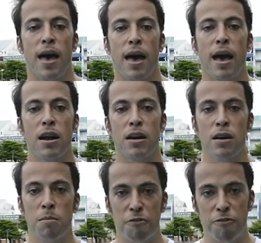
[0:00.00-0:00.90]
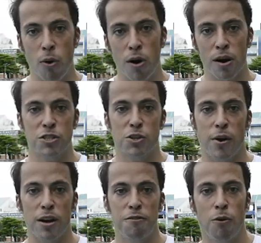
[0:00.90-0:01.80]
And number 4, it's
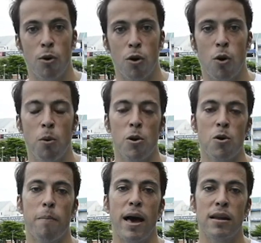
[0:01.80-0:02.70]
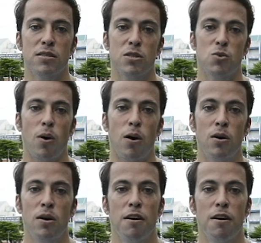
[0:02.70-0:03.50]
great for hormonal balance as well.